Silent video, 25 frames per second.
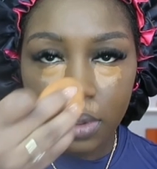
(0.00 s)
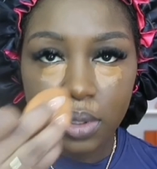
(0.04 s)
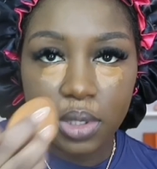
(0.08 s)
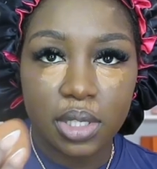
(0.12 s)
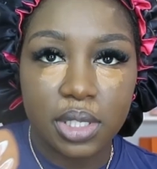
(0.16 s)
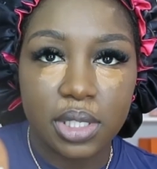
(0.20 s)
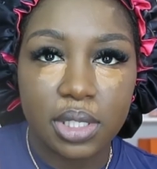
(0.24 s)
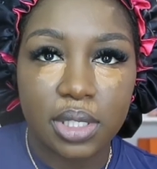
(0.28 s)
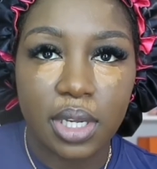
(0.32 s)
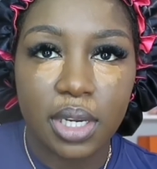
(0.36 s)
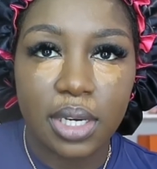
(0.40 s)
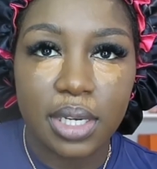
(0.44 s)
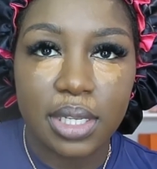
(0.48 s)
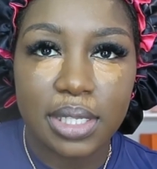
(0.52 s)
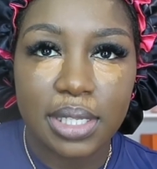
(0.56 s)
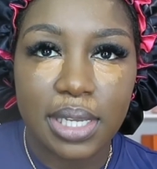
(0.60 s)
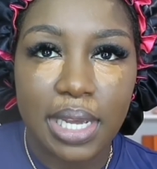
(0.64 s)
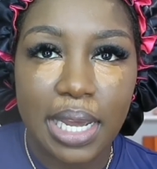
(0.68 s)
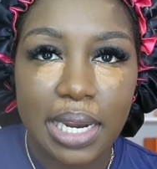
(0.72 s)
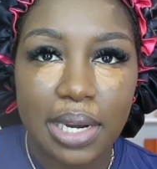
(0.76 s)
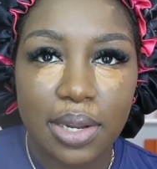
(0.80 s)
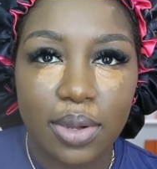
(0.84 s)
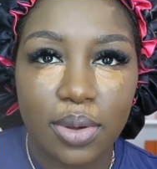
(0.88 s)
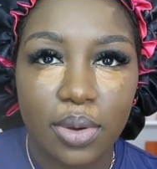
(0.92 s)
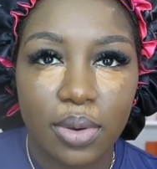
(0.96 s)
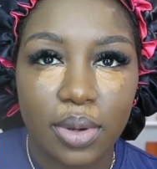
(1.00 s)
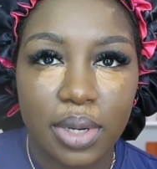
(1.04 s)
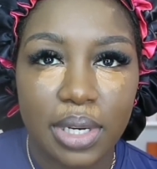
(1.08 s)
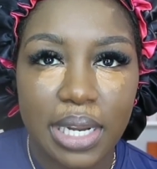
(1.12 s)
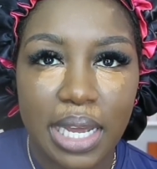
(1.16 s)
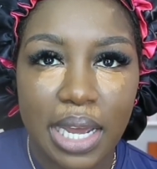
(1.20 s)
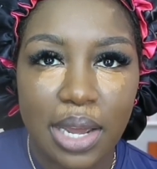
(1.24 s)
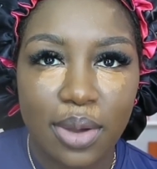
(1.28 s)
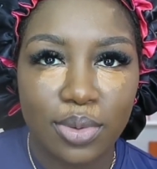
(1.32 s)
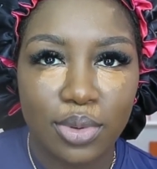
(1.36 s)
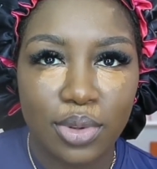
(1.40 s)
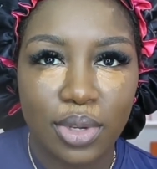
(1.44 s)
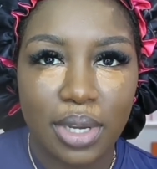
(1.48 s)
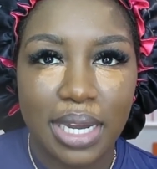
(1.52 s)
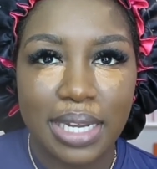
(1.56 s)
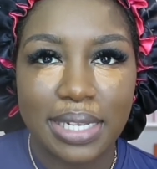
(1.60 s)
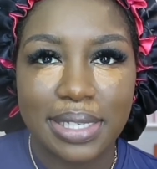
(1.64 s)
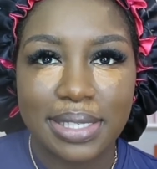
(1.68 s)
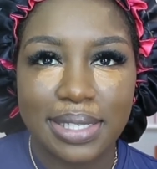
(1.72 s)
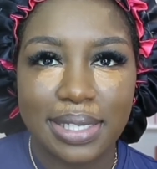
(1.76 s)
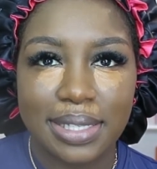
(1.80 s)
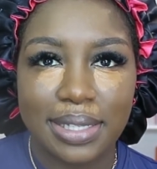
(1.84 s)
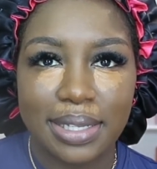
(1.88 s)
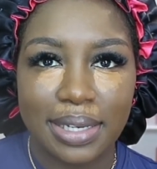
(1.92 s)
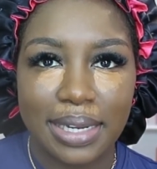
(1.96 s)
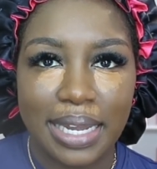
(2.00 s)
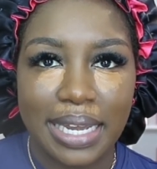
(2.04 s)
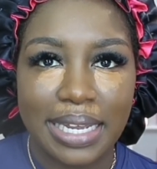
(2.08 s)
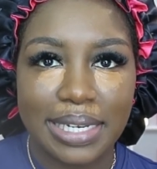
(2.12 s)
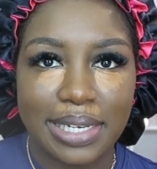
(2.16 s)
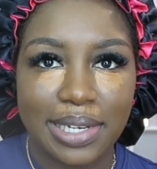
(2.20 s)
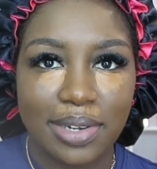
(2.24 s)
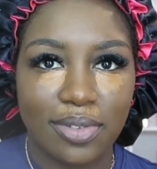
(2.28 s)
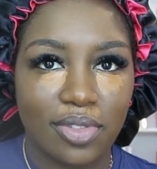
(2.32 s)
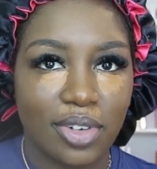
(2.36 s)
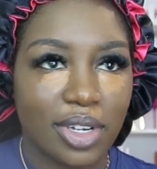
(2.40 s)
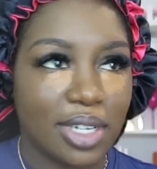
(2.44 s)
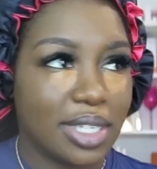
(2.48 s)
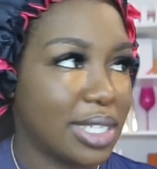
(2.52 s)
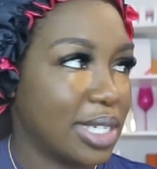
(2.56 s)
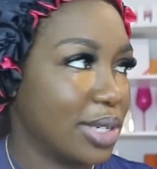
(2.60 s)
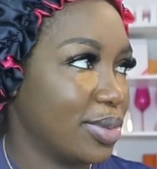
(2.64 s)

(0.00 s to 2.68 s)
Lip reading: The sun is kind of going down. You guys see the light difference?